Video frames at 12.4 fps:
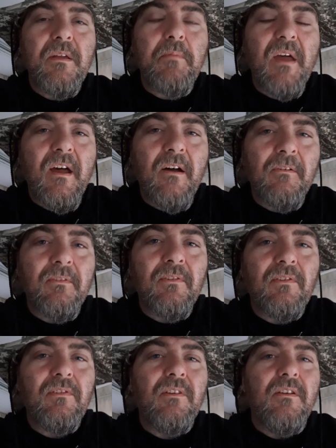
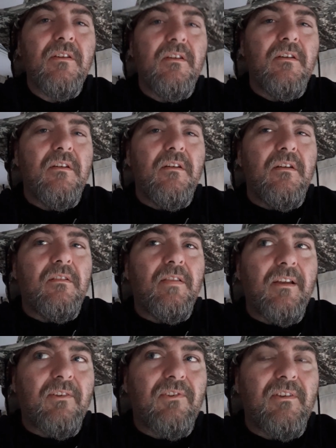pounds
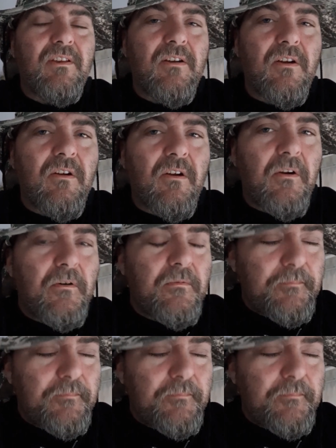less than a year ago.